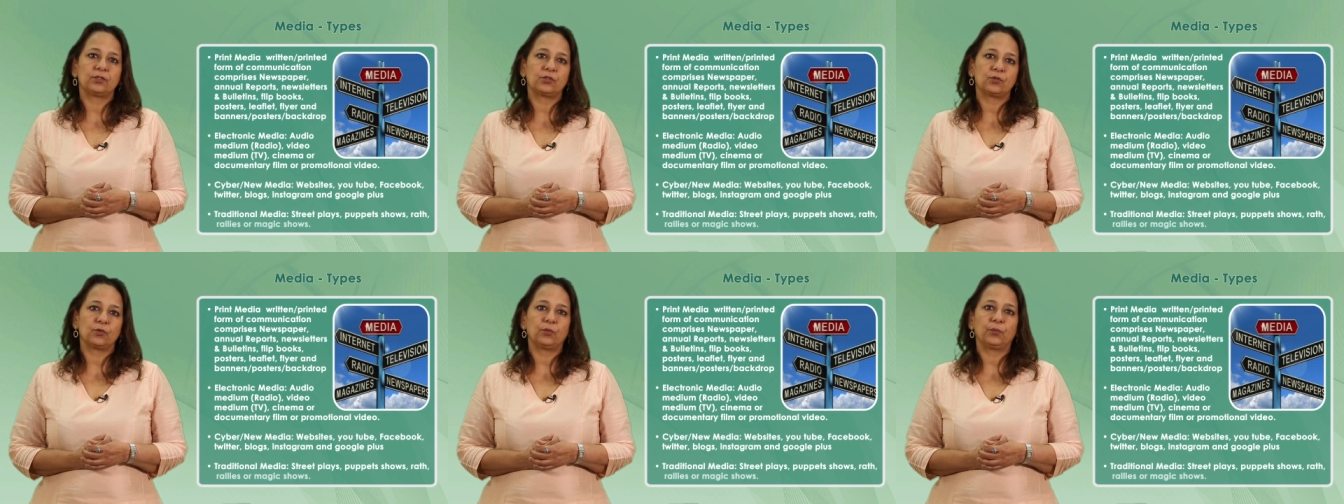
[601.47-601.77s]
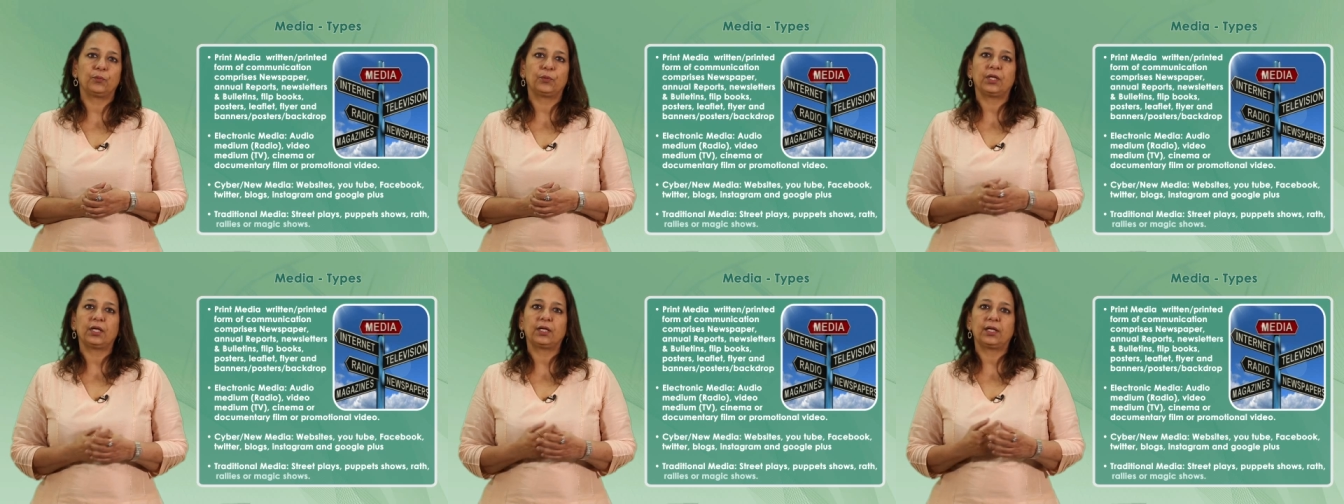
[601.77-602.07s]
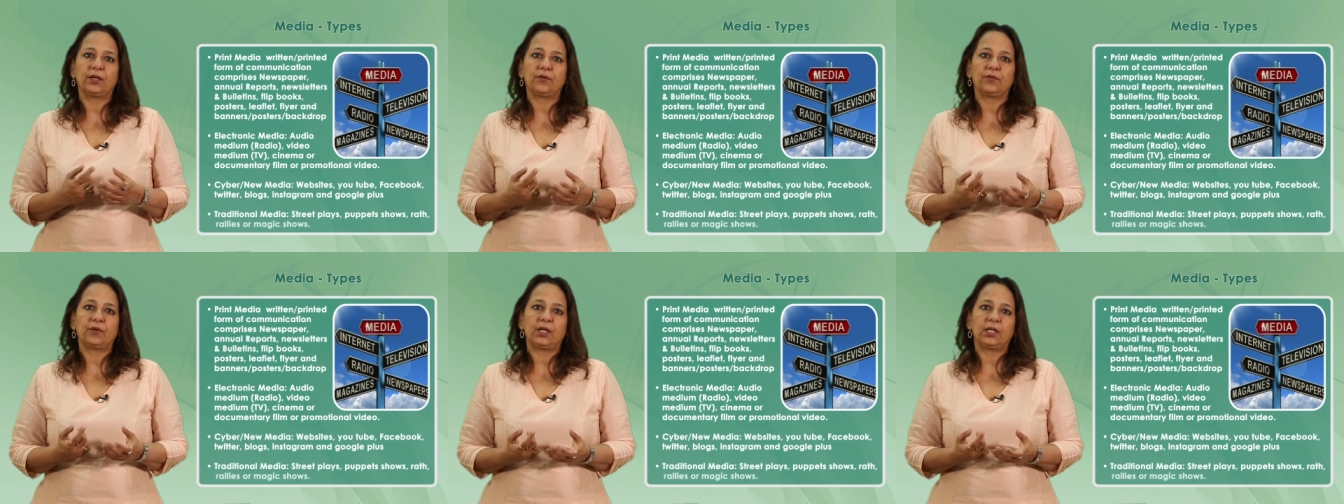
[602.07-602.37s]
So we
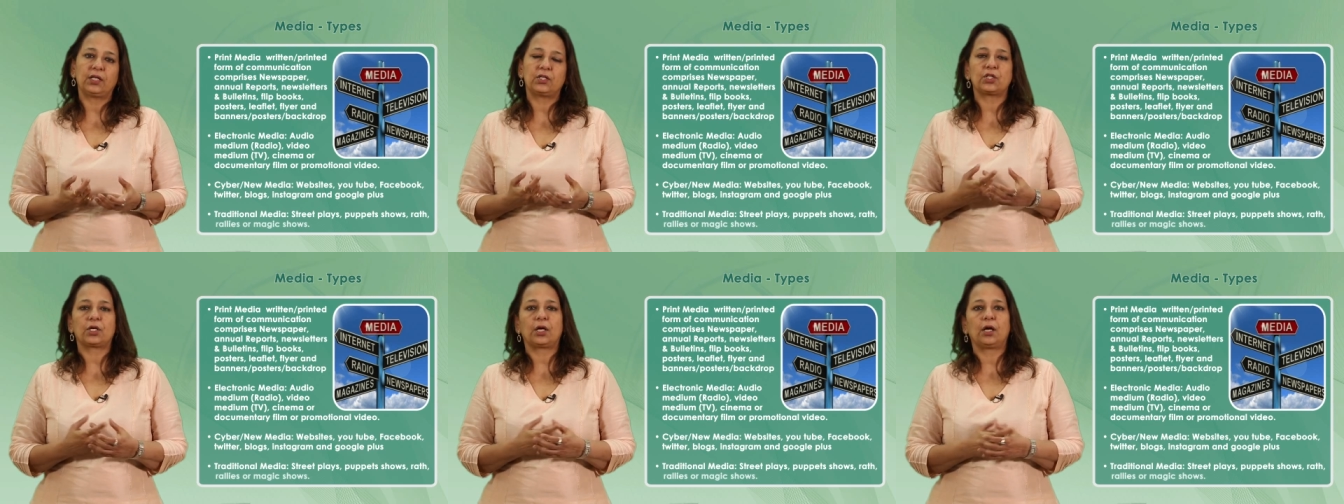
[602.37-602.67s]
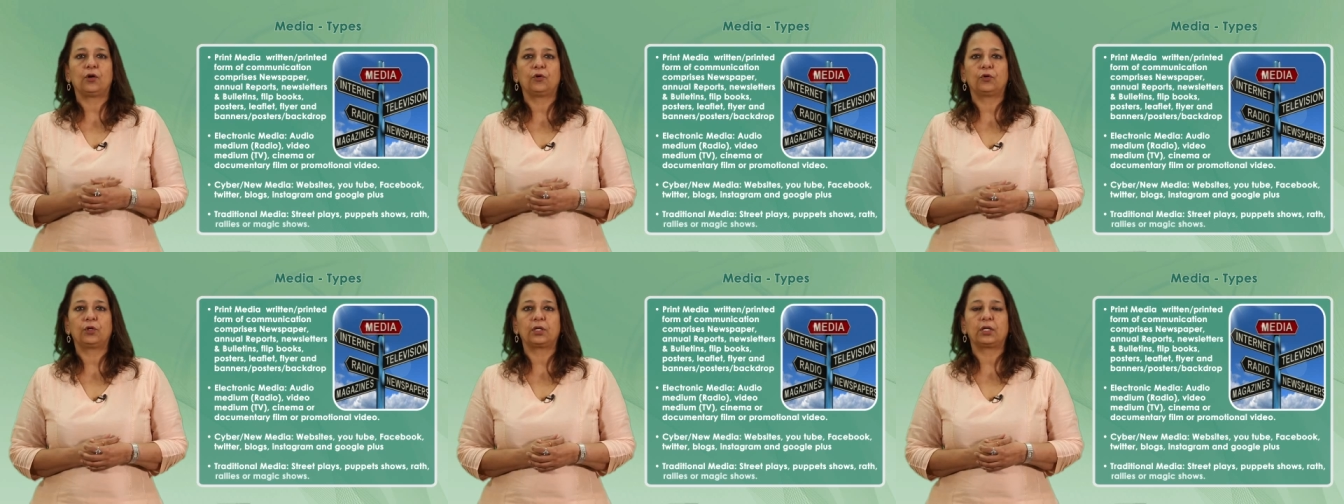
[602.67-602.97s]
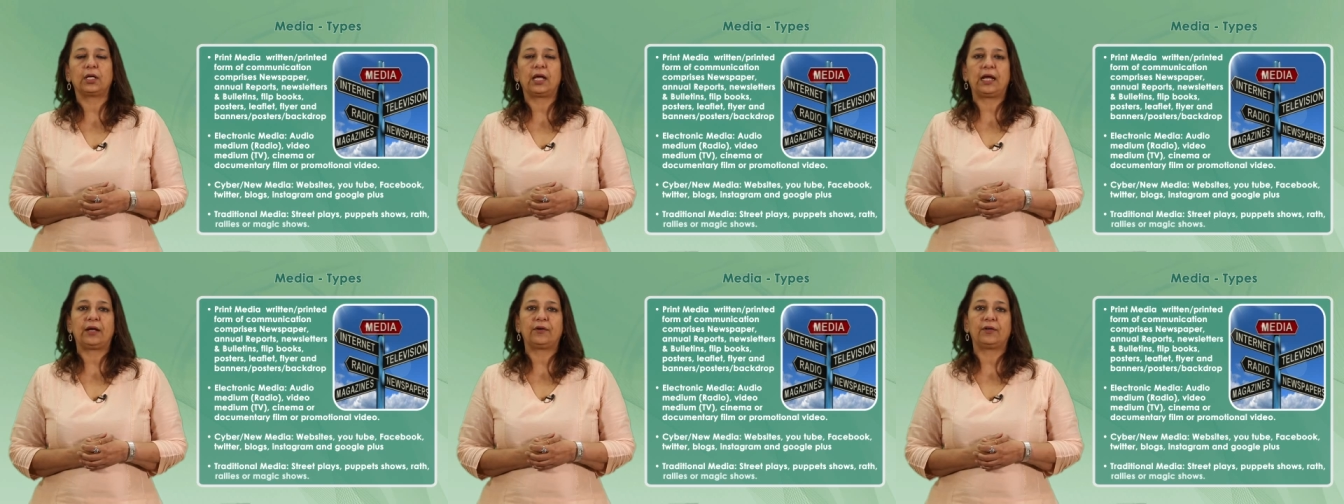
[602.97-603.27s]
can reach
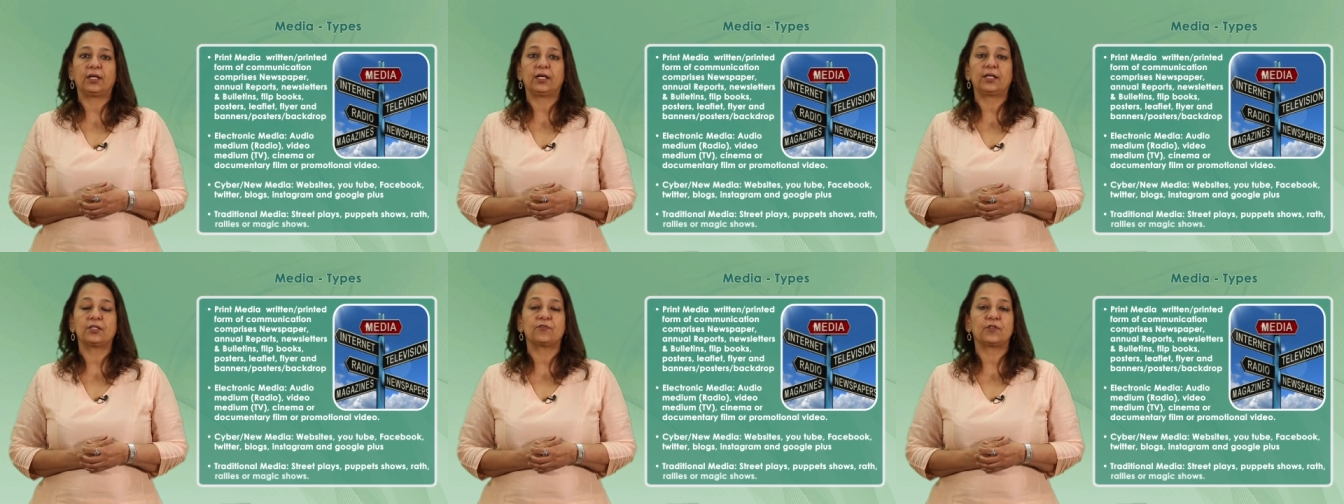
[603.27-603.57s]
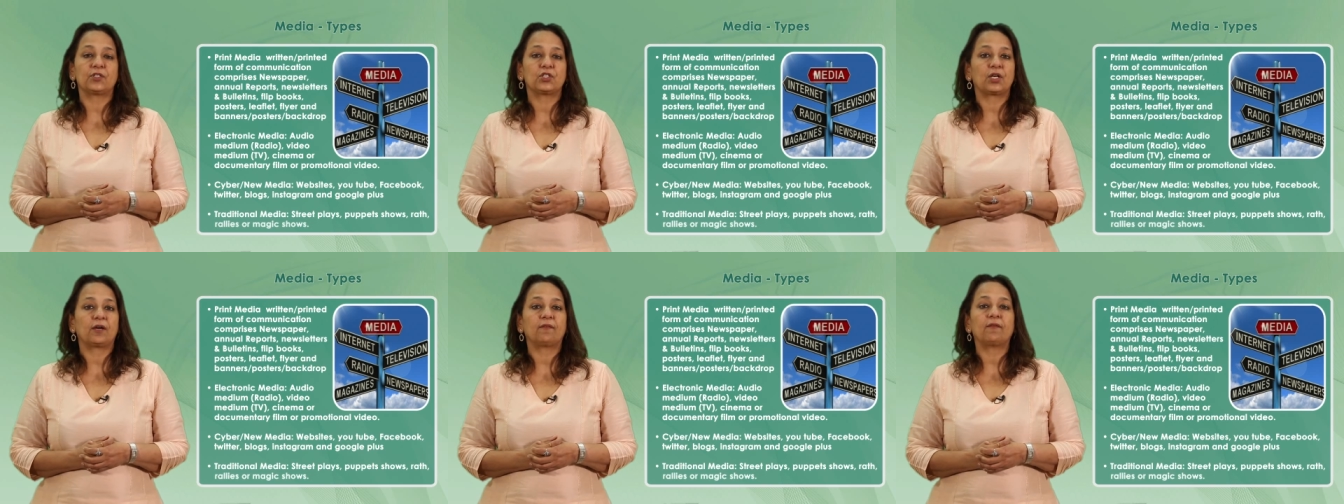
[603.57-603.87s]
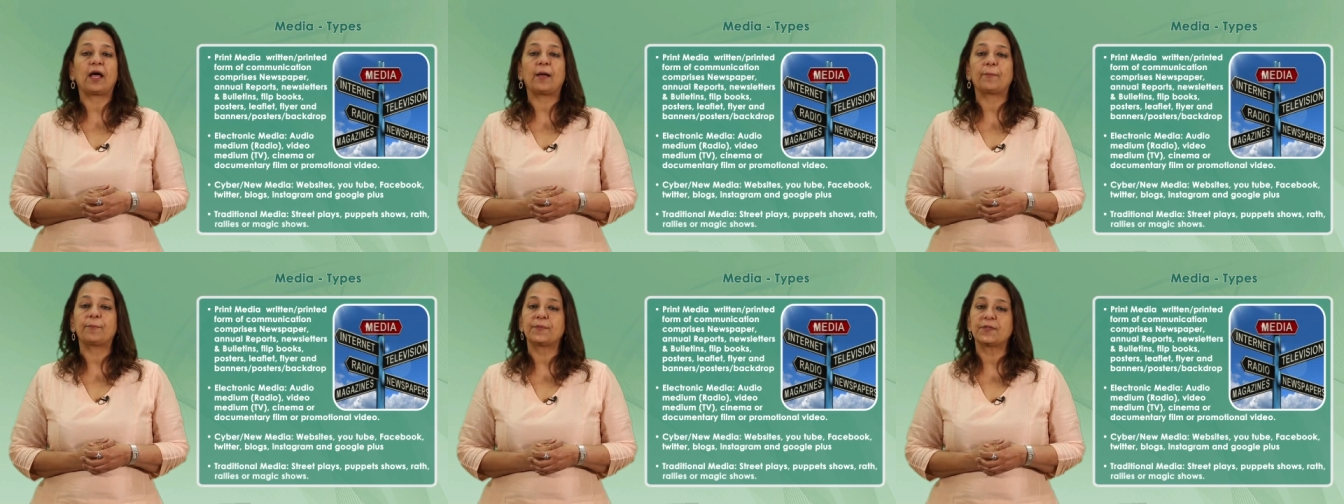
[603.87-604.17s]
out areas which have
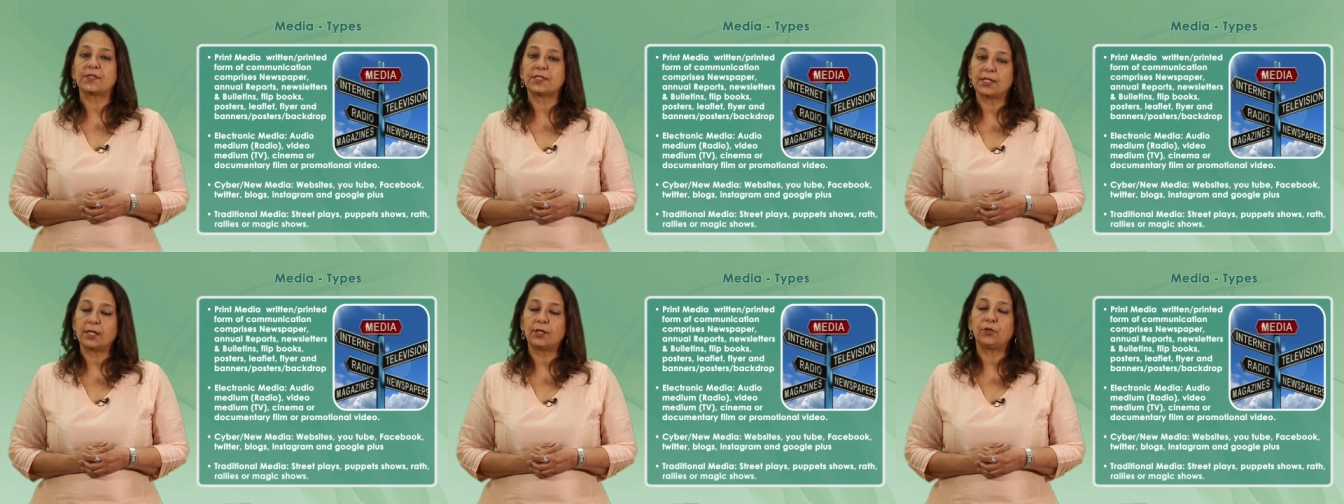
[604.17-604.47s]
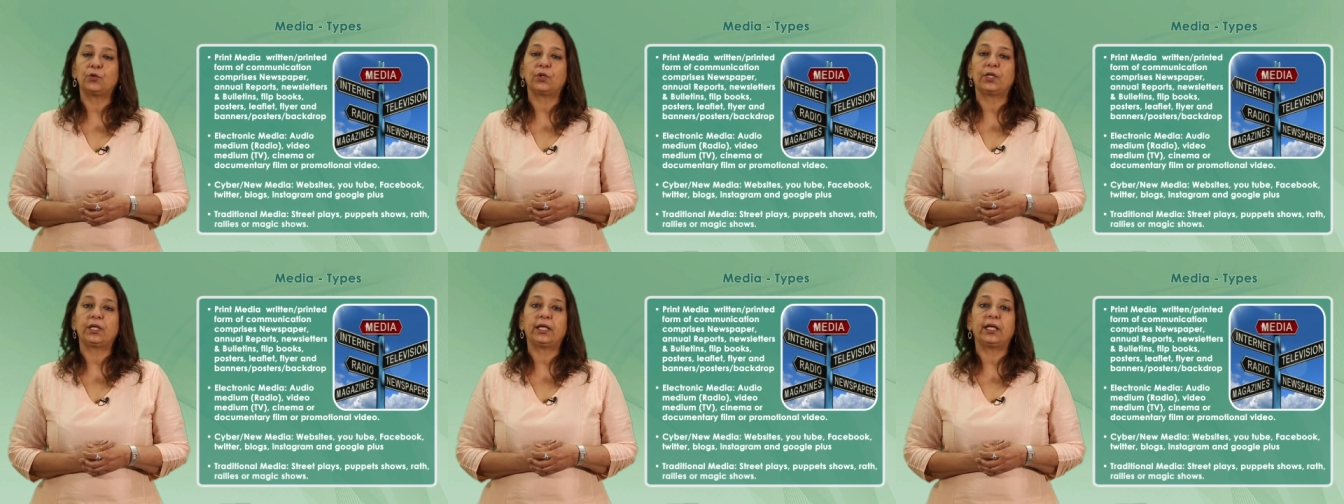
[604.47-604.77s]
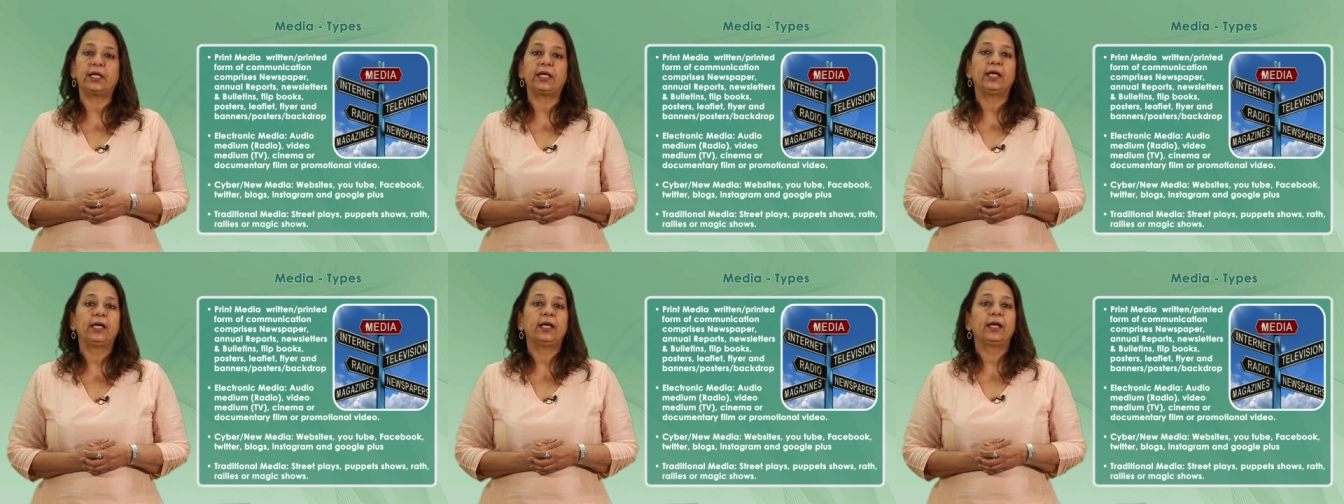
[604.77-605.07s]

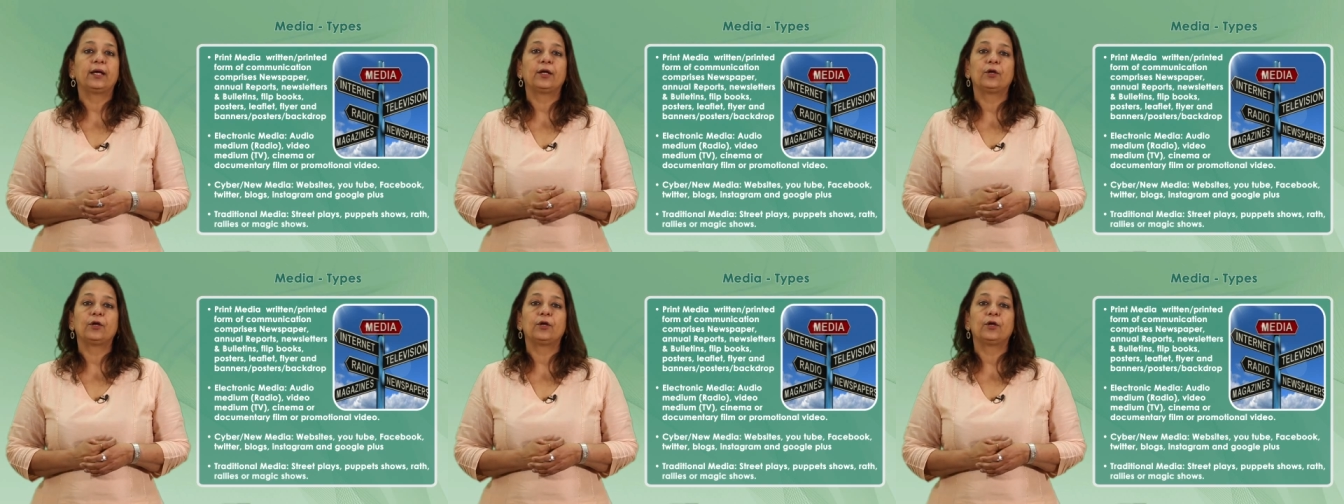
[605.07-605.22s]
absolutely